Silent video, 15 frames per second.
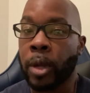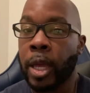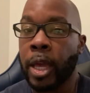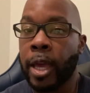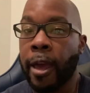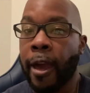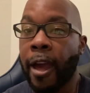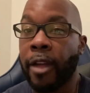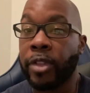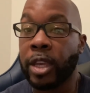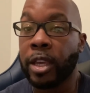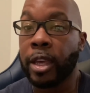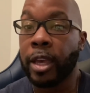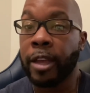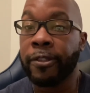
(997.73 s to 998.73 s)
had
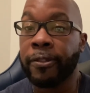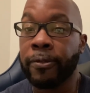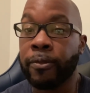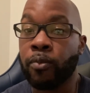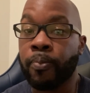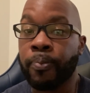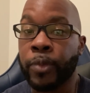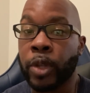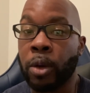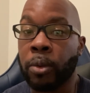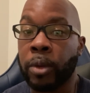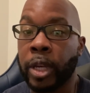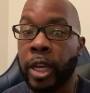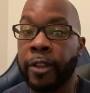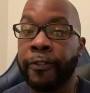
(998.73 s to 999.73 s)
the in
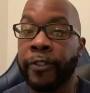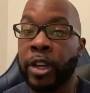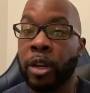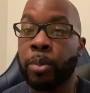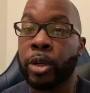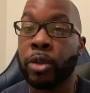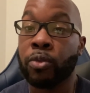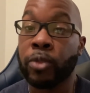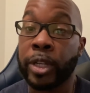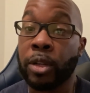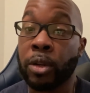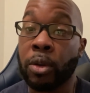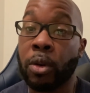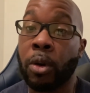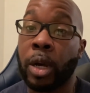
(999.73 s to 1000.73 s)
fingerprint
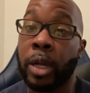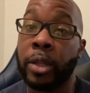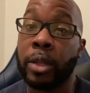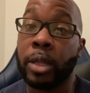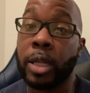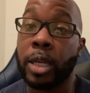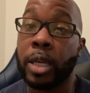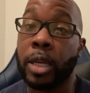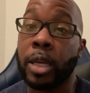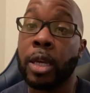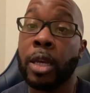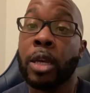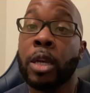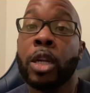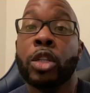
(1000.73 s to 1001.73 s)
reader on the
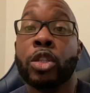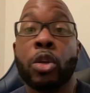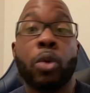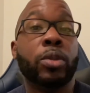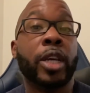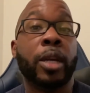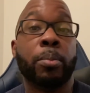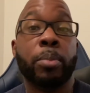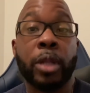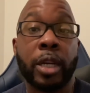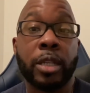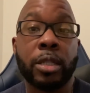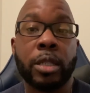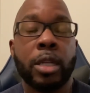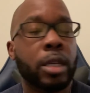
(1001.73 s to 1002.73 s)
Note 10
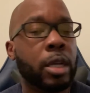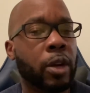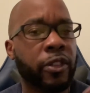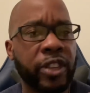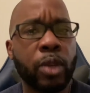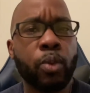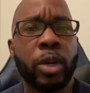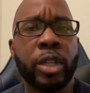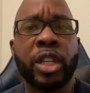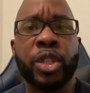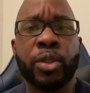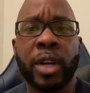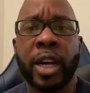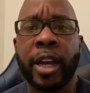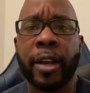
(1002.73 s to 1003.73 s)
Plus. I really wanted to
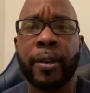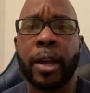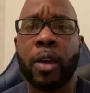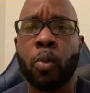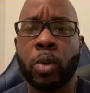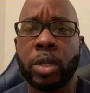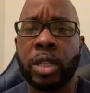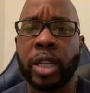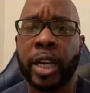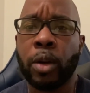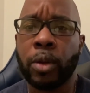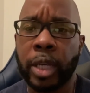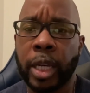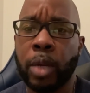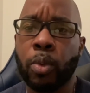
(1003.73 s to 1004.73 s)
try it. I was like,
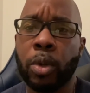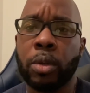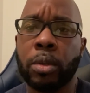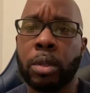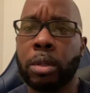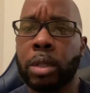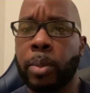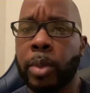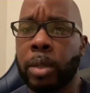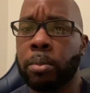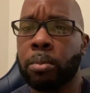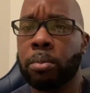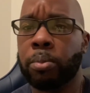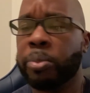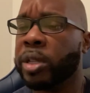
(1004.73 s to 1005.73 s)
okay, well, let me
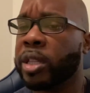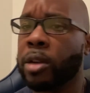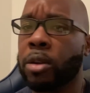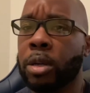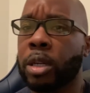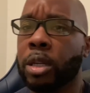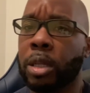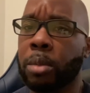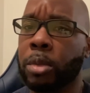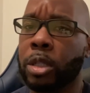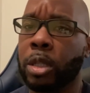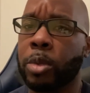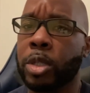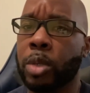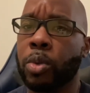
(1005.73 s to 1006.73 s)
put that on there. Let
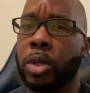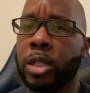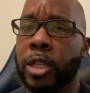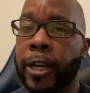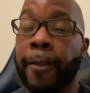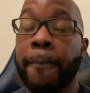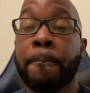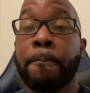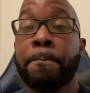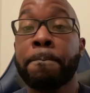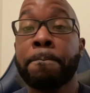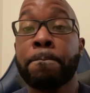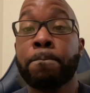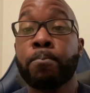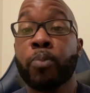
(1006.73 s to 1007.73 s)
me see what it's like.
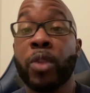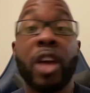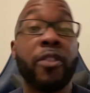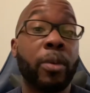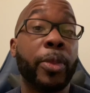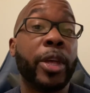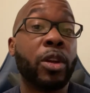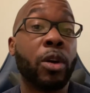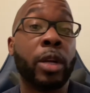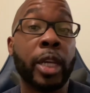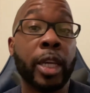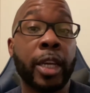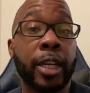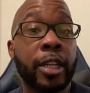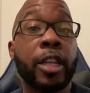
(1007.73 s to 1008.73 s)
And from then on
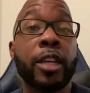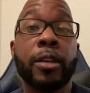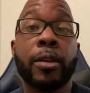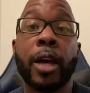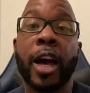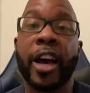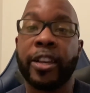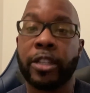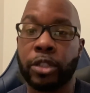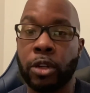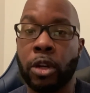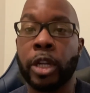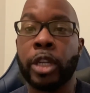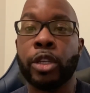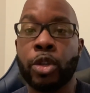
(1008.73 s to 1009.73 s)
in, I
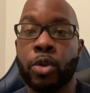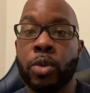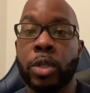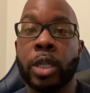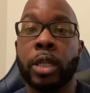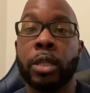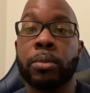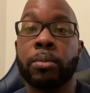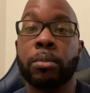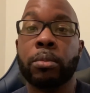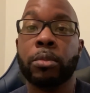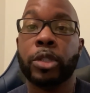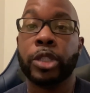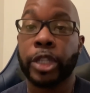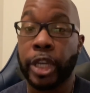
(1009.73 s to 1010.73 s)
started using
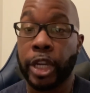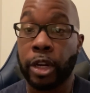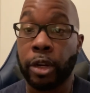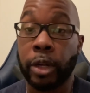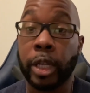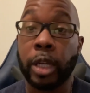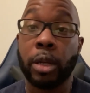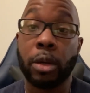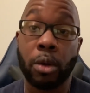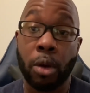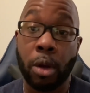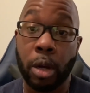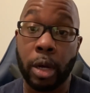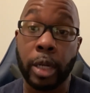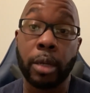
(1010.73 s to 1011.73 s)
security
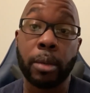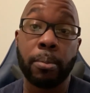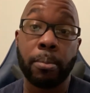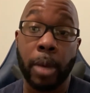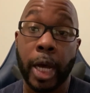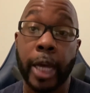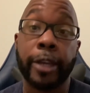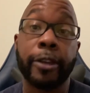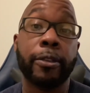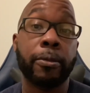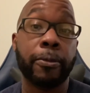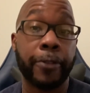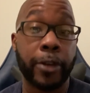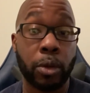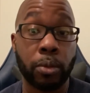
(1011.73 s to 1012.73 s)
on my
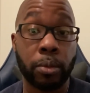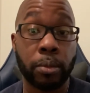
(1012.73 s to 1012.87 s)
phone.